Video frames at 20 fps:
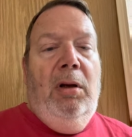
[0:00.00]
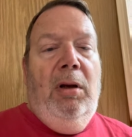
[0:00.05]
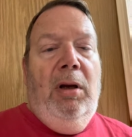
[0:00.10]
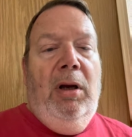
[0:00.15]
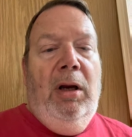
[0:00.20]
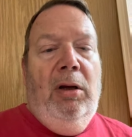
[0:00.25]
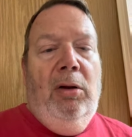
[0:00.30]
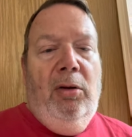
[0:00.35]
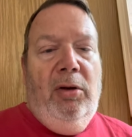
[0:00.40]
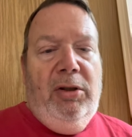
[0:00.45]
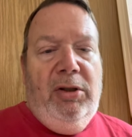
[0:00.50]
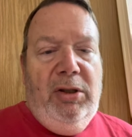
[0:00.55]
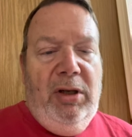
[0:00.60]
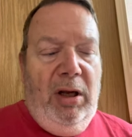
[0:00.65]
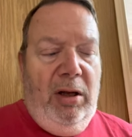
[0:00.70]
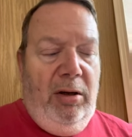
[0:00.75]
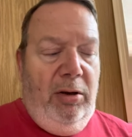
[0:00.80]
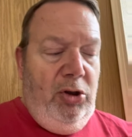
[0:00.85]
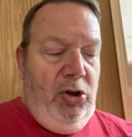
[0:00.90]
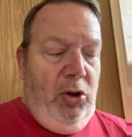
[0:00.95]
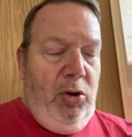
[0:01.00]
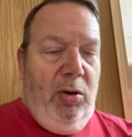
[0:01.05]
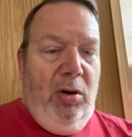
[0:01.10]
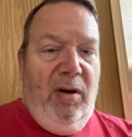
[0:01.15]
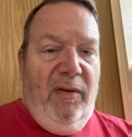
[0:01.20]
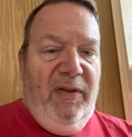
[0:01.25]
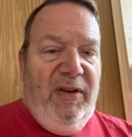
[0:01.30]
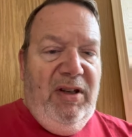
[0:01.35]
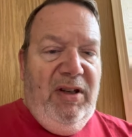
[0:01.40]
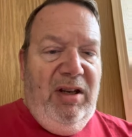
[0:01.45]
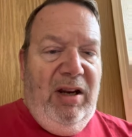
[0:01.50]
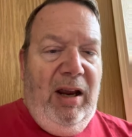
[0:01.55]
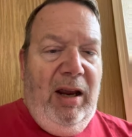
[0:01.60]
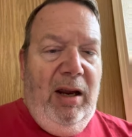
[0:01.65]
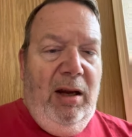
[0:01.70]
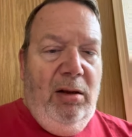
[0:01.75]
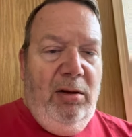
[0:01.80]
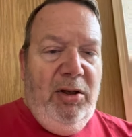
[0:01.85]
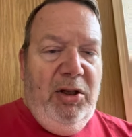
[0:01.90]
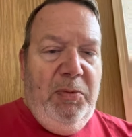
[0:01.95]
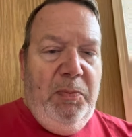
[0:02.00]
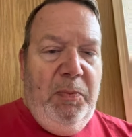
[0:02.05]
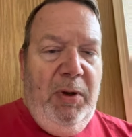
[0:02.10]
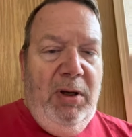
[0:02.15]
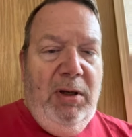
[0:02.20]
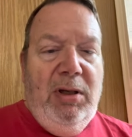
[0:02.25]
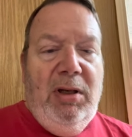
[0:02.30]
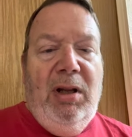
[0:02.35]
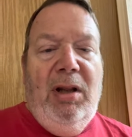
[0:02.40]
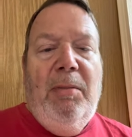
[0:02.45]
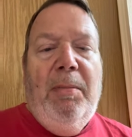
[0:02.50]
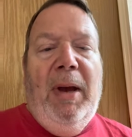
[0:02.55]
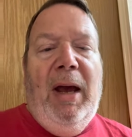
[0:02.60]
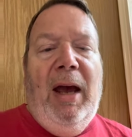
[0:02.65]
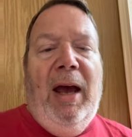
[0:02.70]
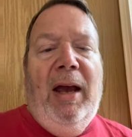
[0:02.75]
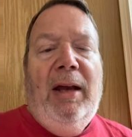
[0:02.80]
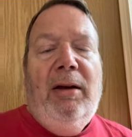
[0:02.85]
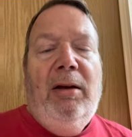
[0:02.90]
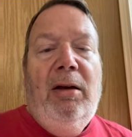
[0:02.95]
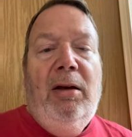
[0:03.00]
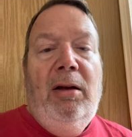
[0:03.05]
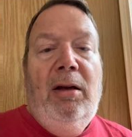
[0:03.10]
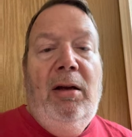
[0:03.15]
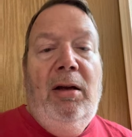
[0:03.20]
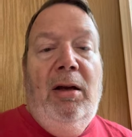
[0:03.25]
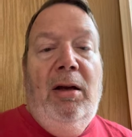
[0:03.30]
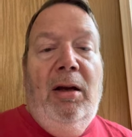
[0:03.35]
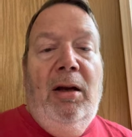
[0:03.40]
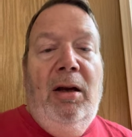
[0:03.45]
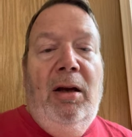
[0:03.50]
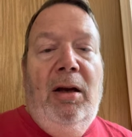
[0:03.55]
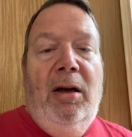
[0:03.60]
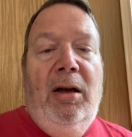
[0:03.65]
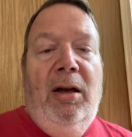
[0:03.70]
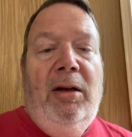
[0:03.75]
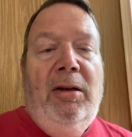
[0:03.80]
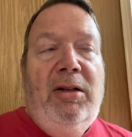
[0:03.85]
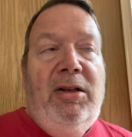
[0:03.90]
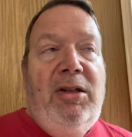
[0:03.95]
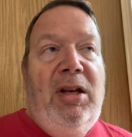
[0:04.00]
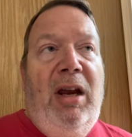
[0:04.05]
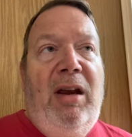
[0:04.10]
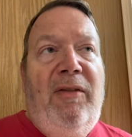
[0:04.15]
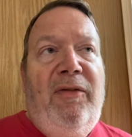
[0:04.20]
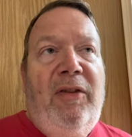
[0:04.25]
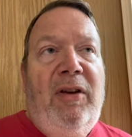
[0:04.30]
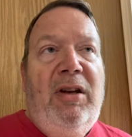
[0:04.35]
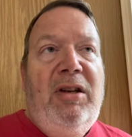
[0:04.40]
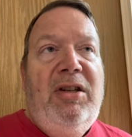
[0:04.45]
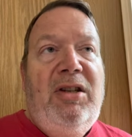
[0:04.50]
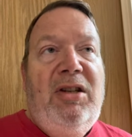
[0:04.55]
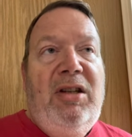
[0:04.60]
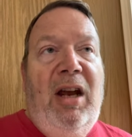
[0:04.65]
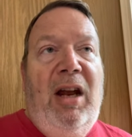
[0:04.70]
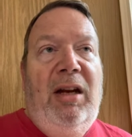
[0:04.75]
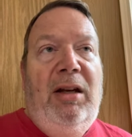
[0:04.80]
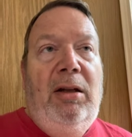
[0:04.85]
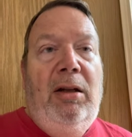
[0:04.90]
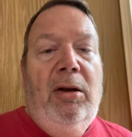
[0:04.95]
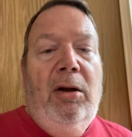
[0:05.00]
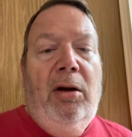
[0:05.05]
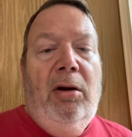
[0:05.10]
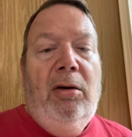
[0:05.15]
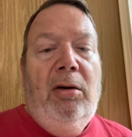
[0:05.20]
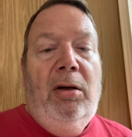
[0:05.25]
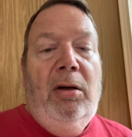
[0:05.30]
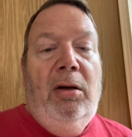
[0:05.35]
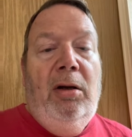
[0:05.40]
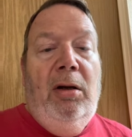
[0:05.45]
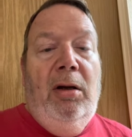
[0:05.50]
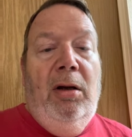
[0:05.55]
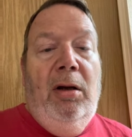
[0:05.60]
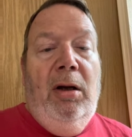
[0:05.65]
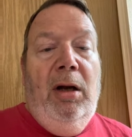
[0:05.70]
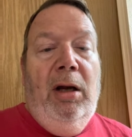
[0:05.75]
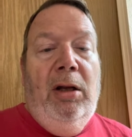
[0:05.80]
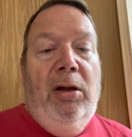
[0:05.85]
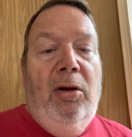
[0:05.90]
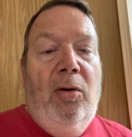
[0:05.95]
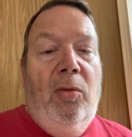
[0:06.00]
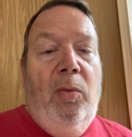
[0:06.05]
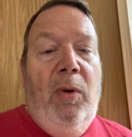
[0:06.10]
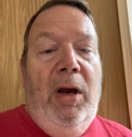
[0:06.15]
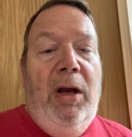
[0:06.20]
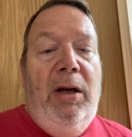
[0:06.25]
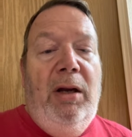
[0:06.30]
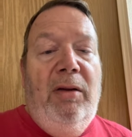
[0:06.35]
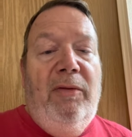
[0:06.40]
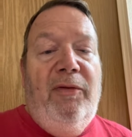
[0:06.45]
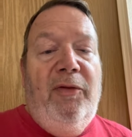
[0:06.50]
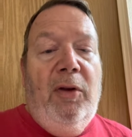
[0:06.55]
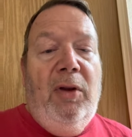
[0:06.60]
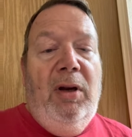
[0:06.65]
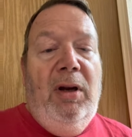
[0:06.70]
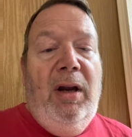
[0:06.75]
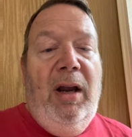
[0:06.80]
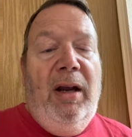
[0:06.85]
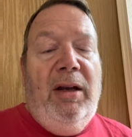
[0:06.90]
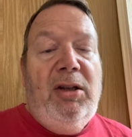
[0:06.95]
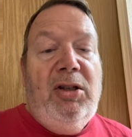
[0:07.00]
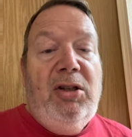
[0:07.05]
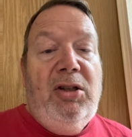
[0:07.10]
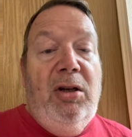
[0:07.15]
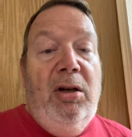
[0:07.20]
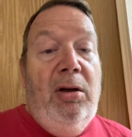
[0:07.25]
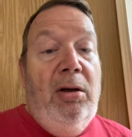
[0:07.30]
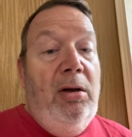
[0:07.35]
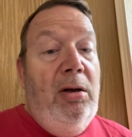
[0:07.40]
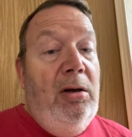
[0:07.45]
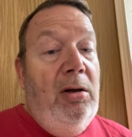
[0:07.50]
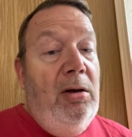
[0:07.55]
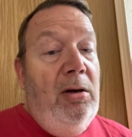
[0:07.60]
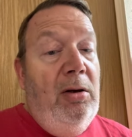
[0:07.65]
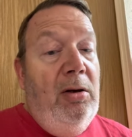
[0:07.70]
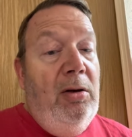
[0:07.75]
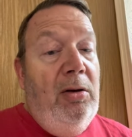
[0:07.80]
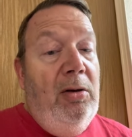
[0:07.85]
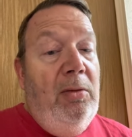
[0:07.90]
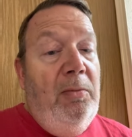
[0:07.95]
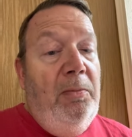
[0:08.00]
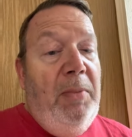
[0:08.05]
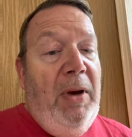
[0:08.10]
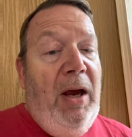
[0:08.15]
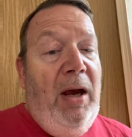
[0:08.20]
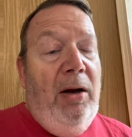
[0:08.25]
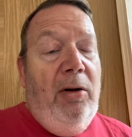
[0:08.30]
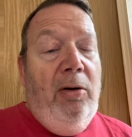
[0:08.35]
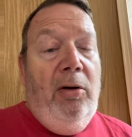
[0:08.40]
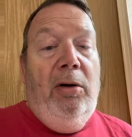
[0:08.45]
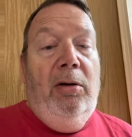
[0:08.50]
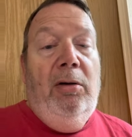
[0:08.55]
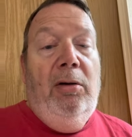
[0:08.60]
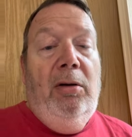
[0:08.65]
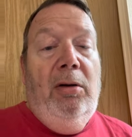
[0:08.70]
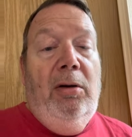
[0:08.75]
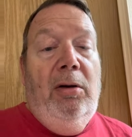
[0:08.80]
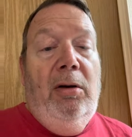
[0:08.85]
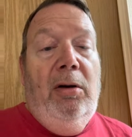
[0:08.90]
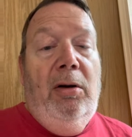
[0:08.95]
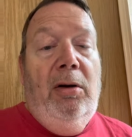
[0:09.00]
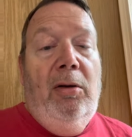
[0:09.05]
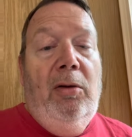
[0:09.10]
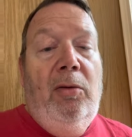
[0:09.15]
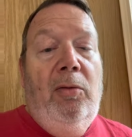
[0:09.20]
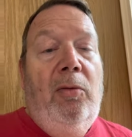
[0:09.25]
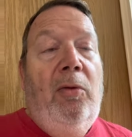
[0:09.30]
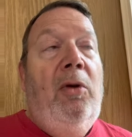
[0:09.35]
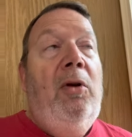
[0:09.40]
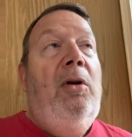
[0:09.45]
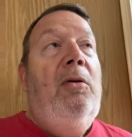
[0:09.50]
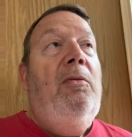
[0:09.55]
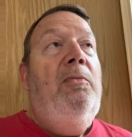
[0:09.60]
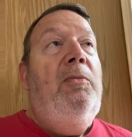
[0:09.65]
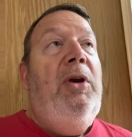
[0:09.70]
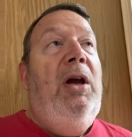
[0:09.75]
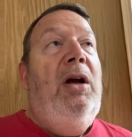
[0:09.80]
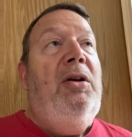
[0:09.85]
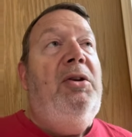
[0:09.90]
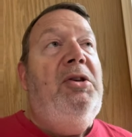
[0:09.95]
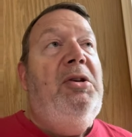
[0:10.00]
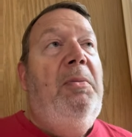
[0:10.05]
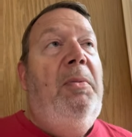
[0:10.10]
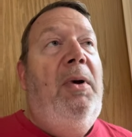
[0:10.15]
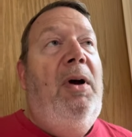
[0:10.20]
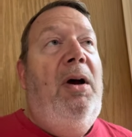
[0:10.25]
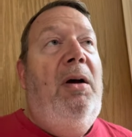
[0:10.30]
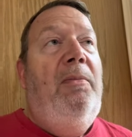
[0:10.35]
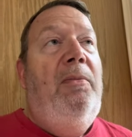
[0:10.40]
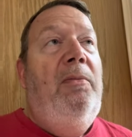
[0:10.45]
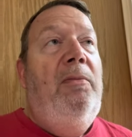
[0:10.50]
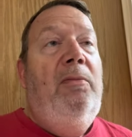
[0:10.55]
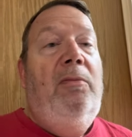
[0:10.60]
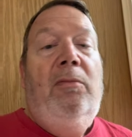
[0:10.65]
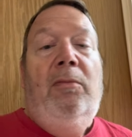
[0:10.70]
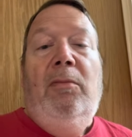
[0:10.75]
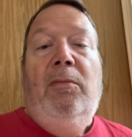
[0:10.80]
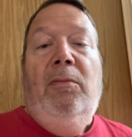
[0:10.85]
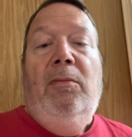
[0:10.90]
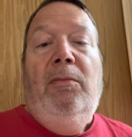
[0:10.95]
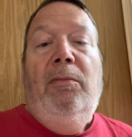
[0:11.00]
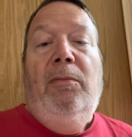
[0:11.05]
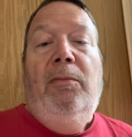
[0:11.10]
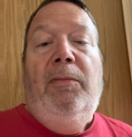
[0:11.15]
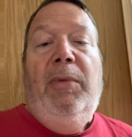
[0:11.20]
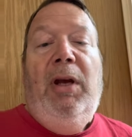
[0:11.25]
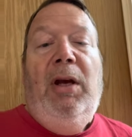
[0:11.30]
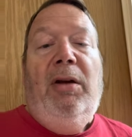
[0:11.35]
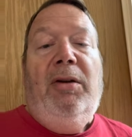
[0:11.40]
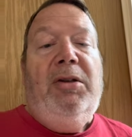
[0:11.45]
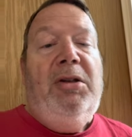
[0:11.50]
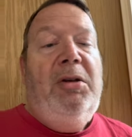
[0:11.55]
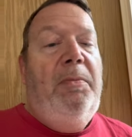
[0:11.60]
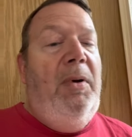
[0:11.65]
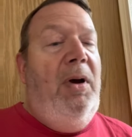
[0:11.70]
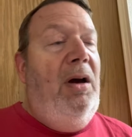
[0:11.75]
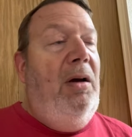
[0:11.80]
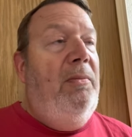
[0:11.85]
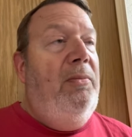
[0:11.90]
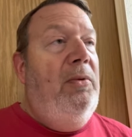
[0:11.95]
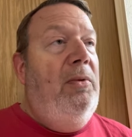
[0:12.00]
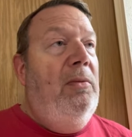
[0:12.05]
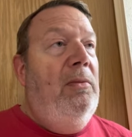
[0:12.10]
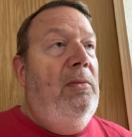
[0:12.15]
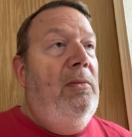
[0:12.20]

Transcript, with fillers: And looks down and sure enough, his tail is pinned to the bag. He's safe and he's standing there and they're waiting for the next batter. Beelzebub, Beelzebub,